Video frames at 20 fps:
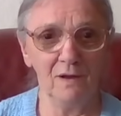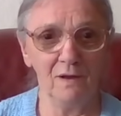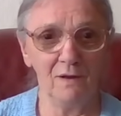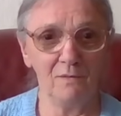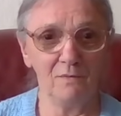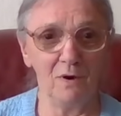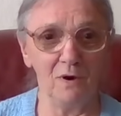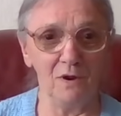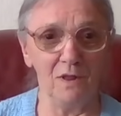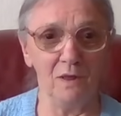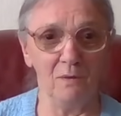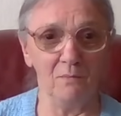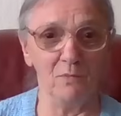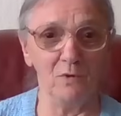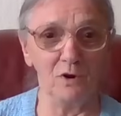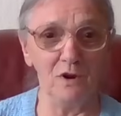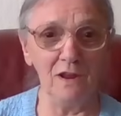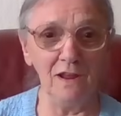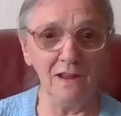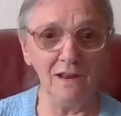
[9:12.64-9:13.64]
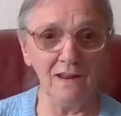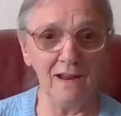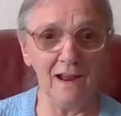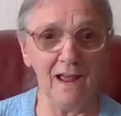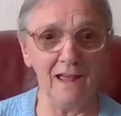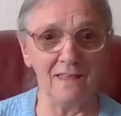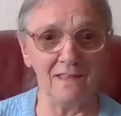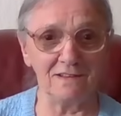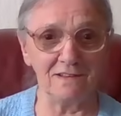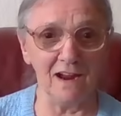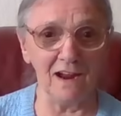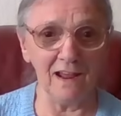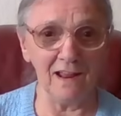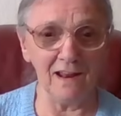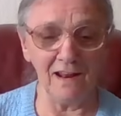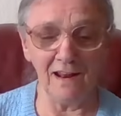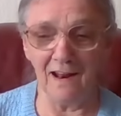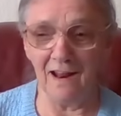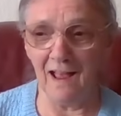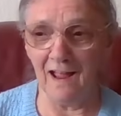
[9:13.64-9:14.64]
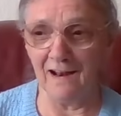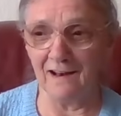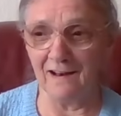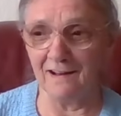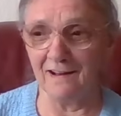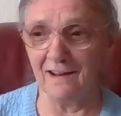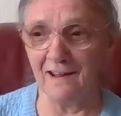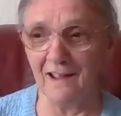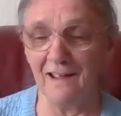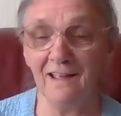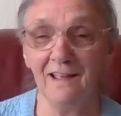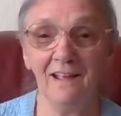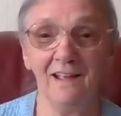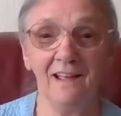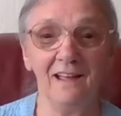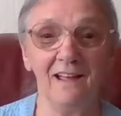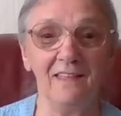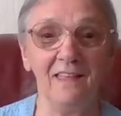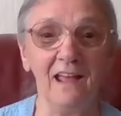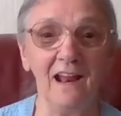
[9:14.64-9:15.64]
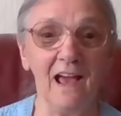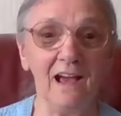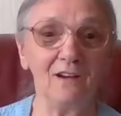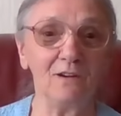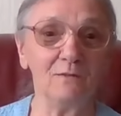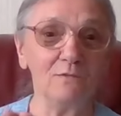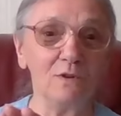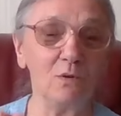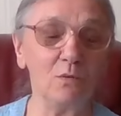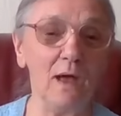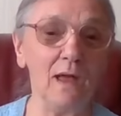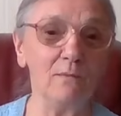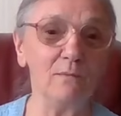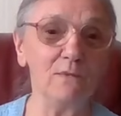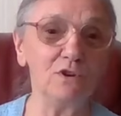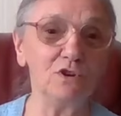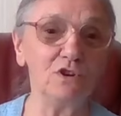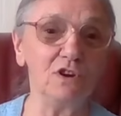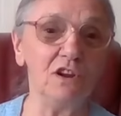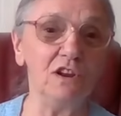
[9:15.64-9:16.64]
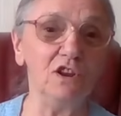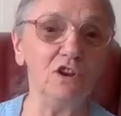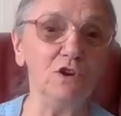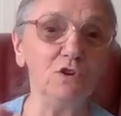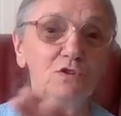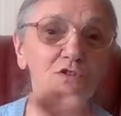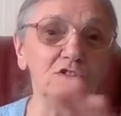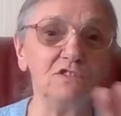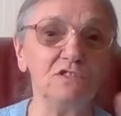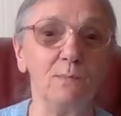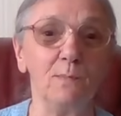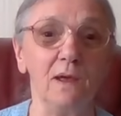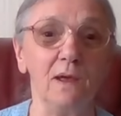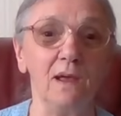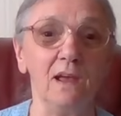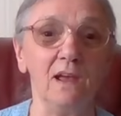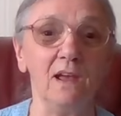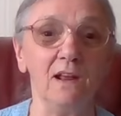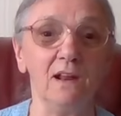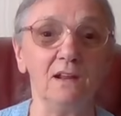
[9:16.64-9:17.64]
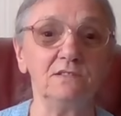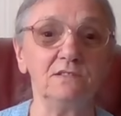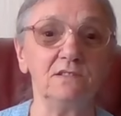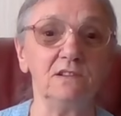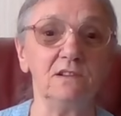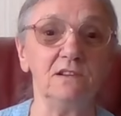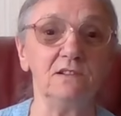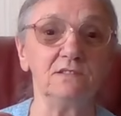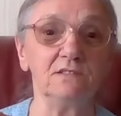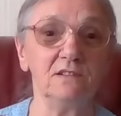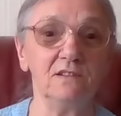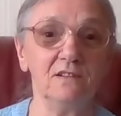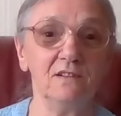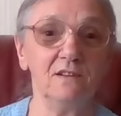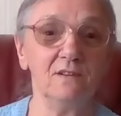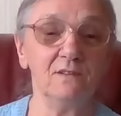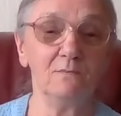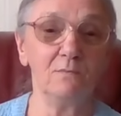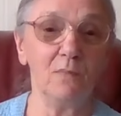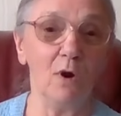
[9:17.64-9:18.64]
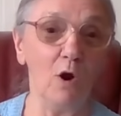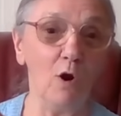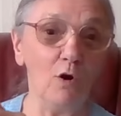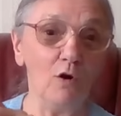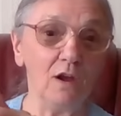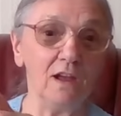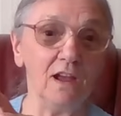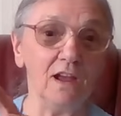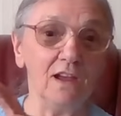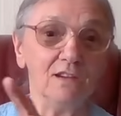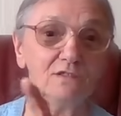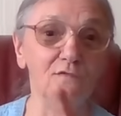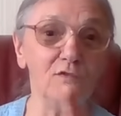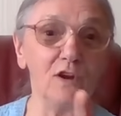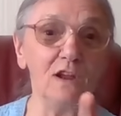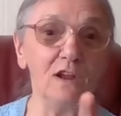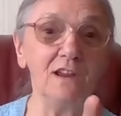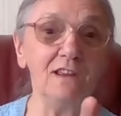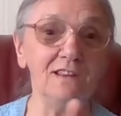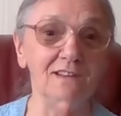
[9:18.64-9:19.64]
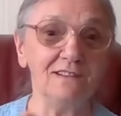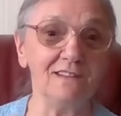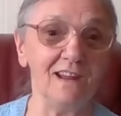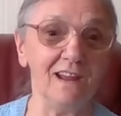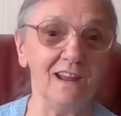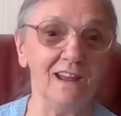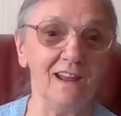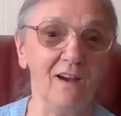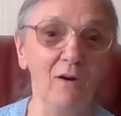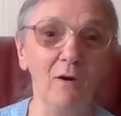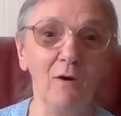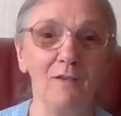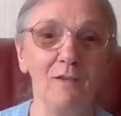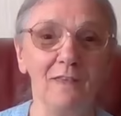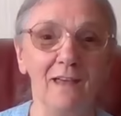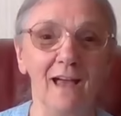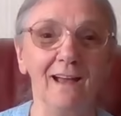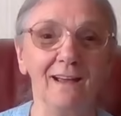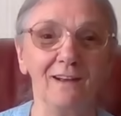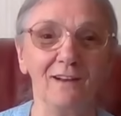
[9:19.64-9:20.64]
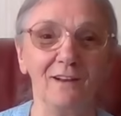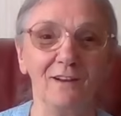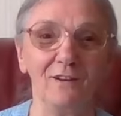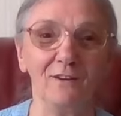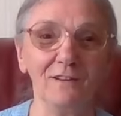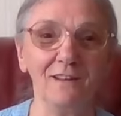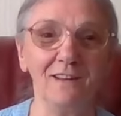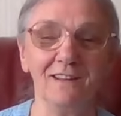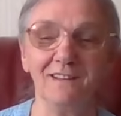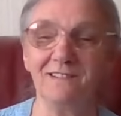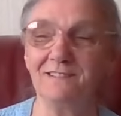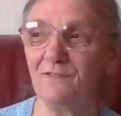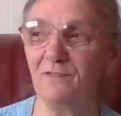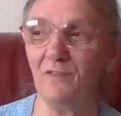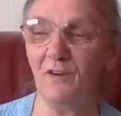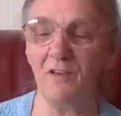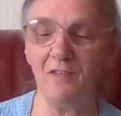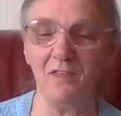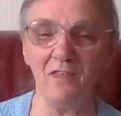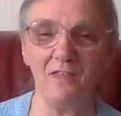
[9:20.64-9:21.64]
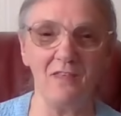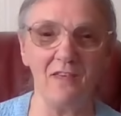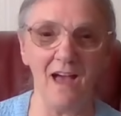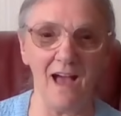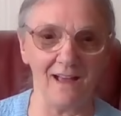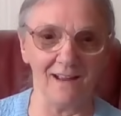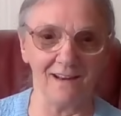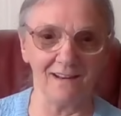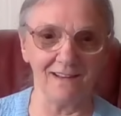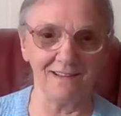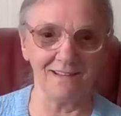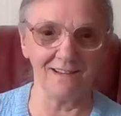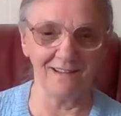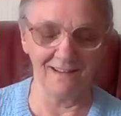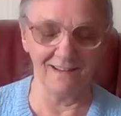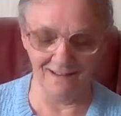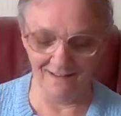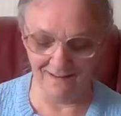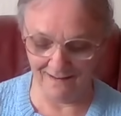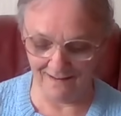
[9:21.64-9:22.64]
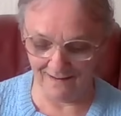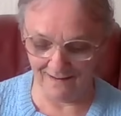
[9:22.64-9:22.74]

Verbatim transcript: Put the money in to get the ticket and that. And, uh, and then I come to where a machine used to be and it says, Hawking is free to do. Oh, thank goodness for that.